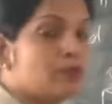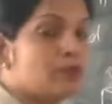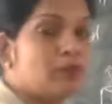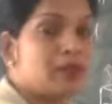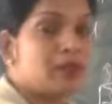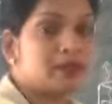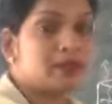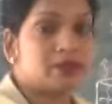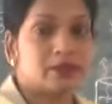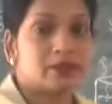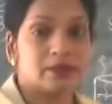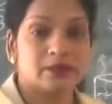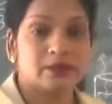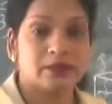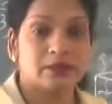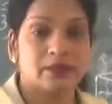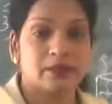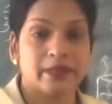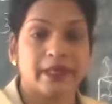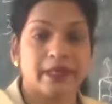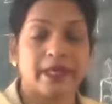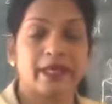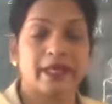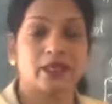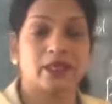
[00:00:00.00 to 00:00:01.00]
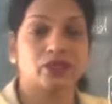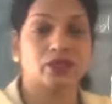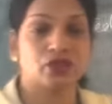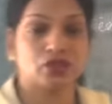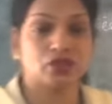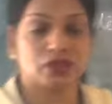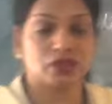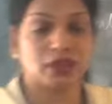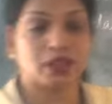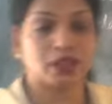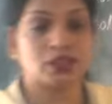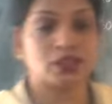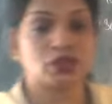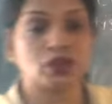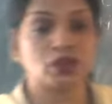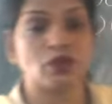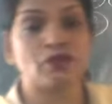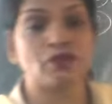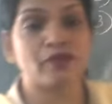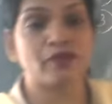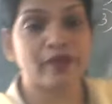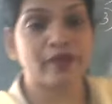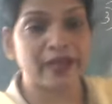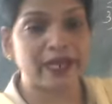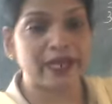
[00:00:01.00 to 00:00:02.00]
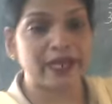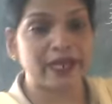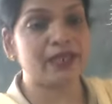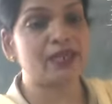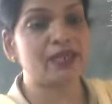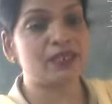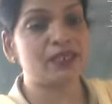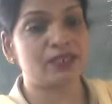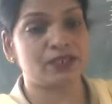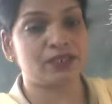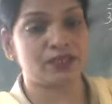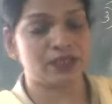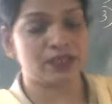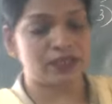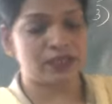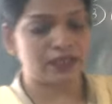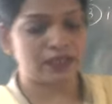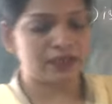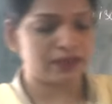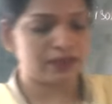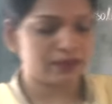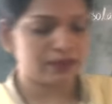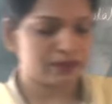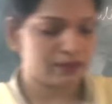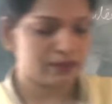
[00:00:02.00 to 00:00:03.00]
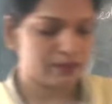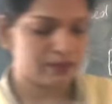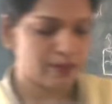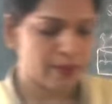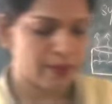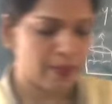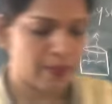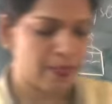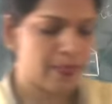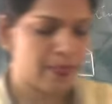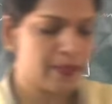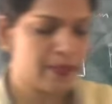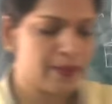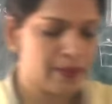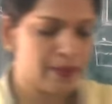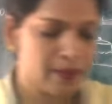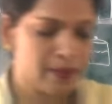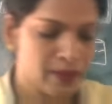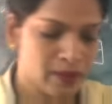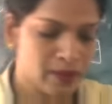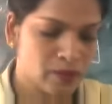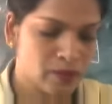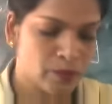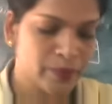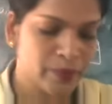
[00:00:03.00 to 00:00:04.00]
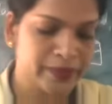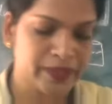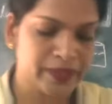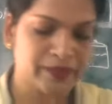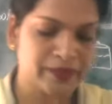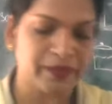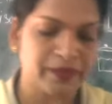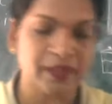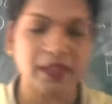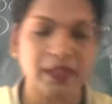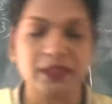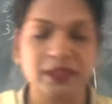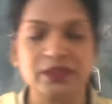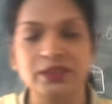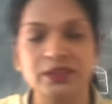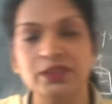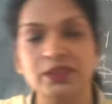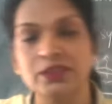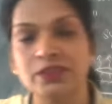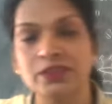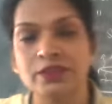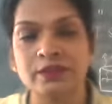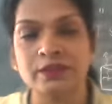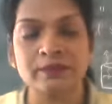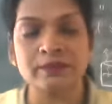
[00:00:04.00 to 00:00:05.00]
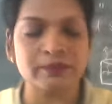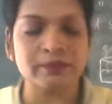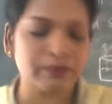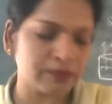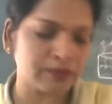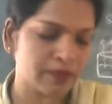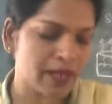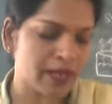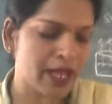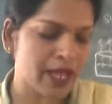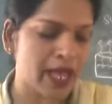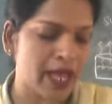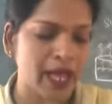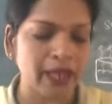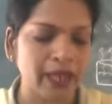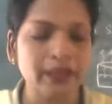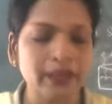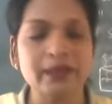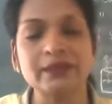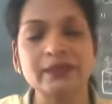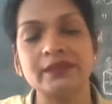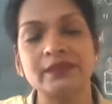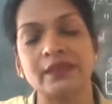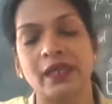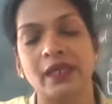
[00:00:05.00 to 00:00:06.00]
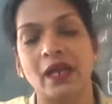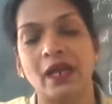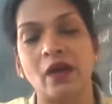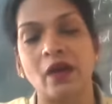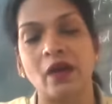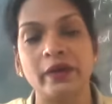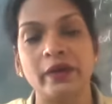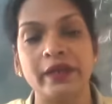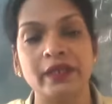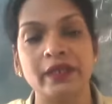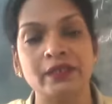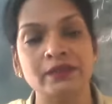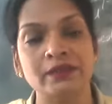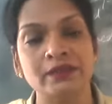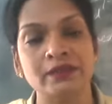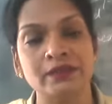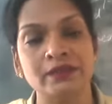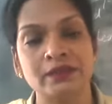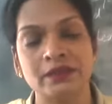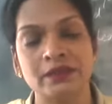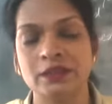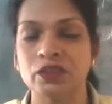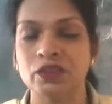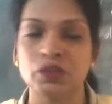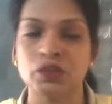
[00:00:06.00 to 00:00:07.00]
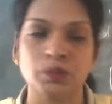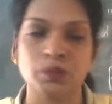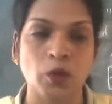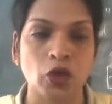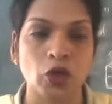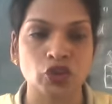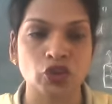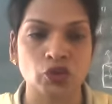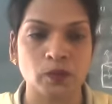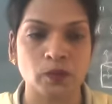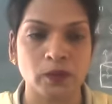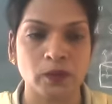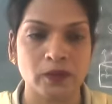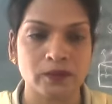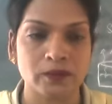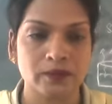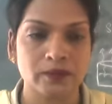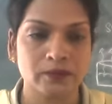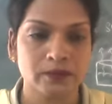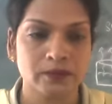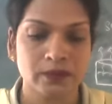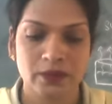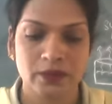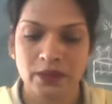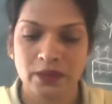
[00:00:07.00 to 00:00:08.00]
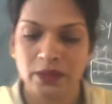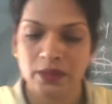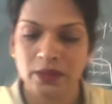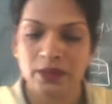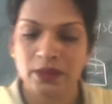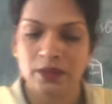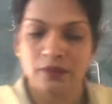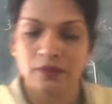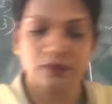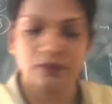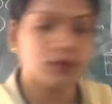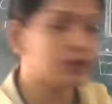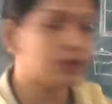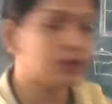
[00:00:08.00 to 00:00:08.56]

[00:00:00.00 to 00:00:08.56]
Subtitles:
but exchange of energy between the system and the surroundings is possible. For